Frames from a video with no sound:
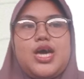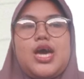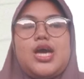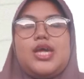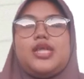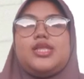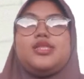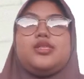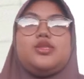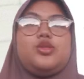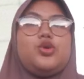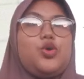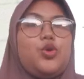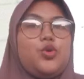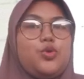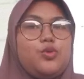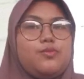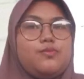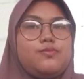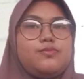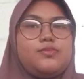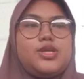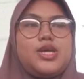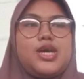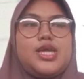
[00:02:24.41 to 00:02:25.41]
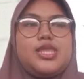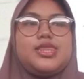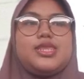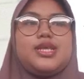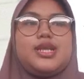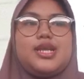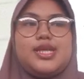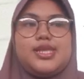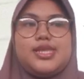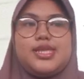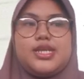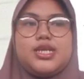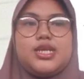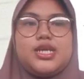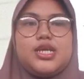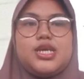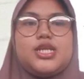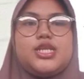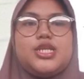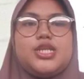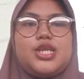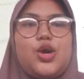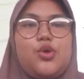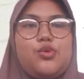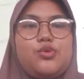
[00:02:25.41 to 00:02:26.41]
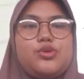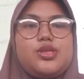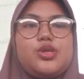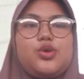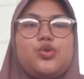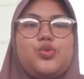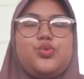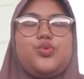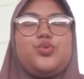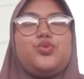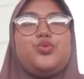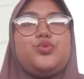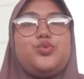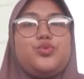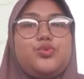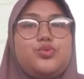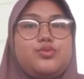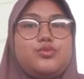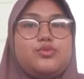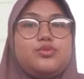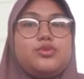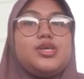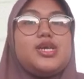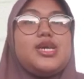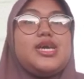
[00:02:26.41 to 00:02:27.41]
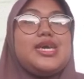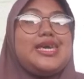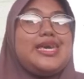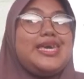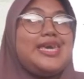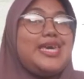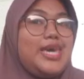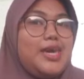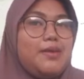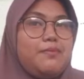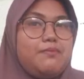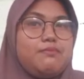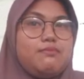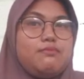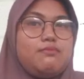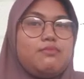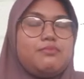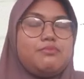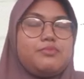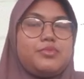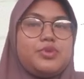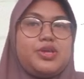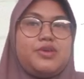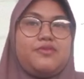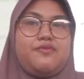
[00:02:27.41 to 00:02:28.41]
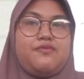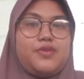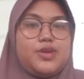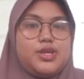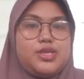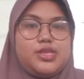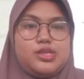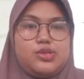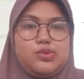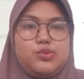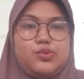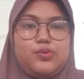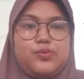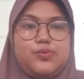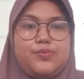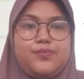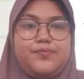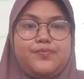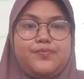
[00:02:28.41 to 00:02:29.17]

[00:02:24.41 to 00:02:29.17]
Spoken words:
Assume the listener knows who him refers to.